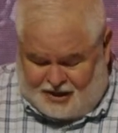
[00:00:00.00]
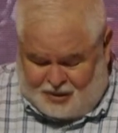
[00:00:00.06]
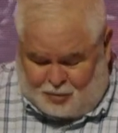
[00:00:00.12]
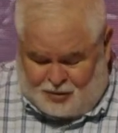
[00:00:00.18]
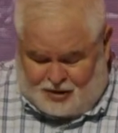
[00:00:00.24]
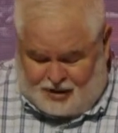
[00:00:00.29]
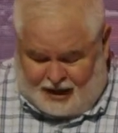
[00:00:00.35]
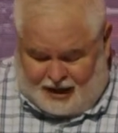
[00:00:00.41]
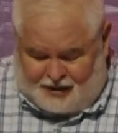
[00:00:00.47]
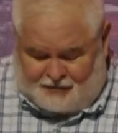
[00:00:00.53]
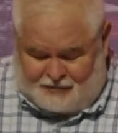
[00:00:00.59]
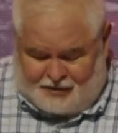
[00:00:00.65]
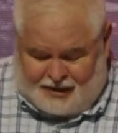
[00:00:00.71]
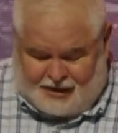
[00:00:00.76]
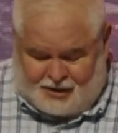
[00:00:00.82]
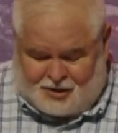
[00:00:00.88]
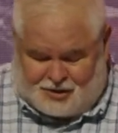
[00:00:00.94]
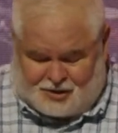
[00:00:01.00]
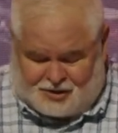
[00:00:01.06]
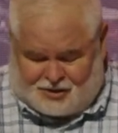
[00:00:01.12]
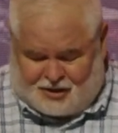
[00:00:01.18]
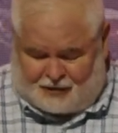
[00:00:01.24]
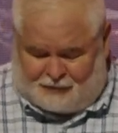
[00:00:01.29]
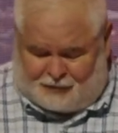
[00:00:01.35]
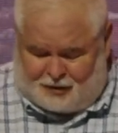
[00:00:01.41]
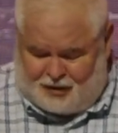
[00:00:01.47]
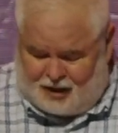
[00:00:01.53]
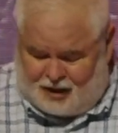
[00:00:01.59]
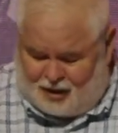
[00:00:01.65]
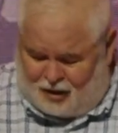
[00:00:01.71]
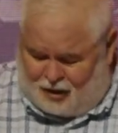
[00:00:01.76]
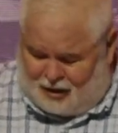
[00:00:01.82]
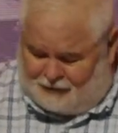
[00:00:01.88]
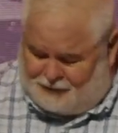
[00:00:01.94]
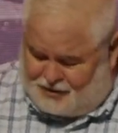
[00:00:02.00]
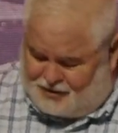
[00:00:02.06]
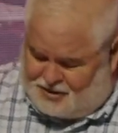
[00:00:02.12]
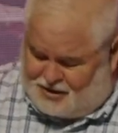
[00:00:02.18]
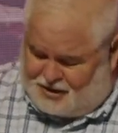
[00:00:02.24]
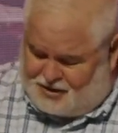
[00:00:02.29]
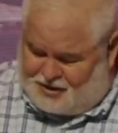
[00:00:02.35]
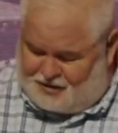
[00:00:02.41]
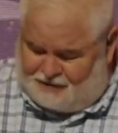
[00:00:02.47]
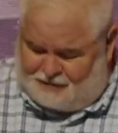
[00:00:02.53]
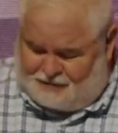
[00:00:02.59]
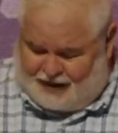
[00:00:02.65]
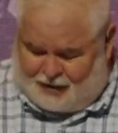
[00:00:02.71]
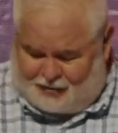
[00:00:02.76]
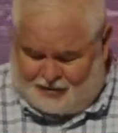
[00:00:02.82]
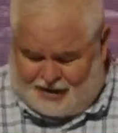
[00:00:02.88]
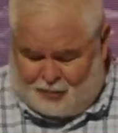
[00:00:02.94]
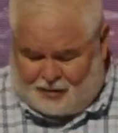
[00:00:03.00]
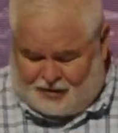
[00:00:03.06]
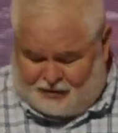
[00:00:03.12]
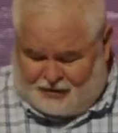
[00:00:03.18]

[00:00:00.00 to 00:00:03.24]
he would not have needed to suffer often since the foundation